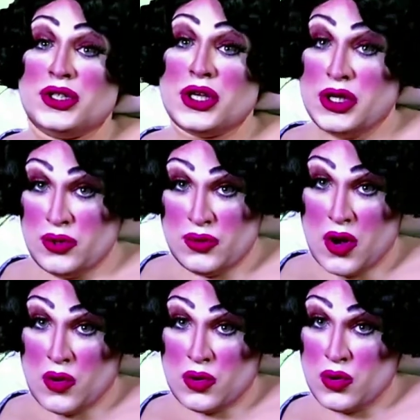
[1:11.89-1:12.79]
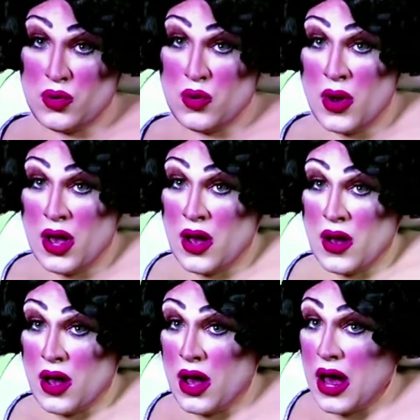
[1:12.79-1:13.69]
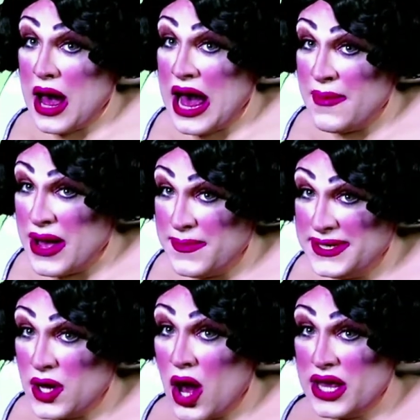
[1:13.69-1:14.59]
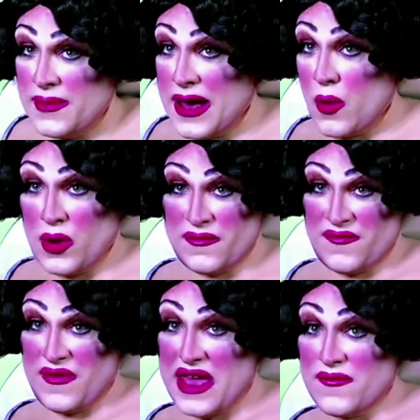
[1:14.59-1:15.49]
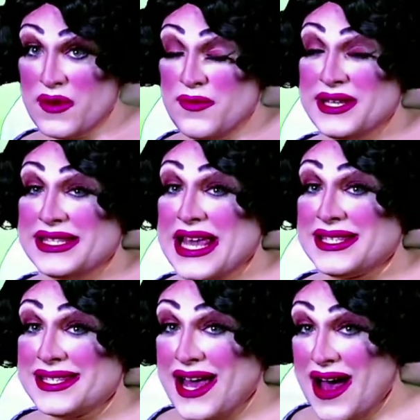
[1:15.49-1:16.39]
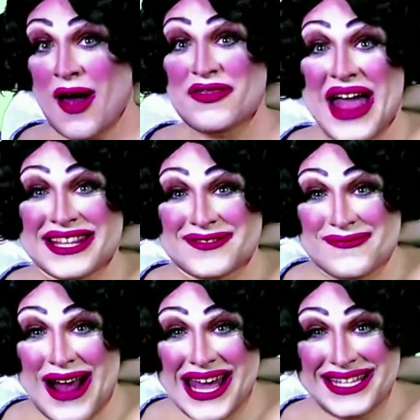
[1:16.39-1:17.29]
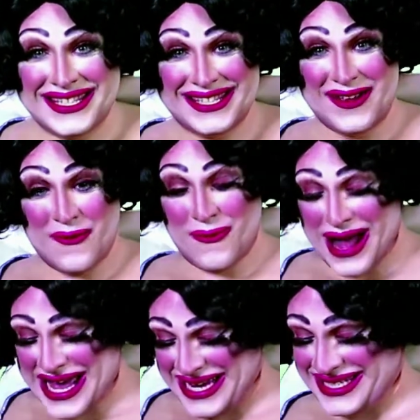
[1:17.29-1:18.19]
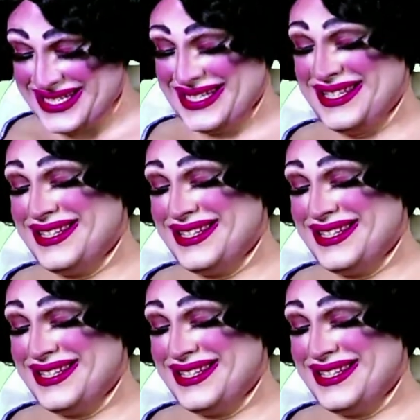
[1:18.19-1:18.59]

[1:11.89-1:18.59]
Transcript: Do you know who I might be talking about? What favorite princess? That's right, Snow White.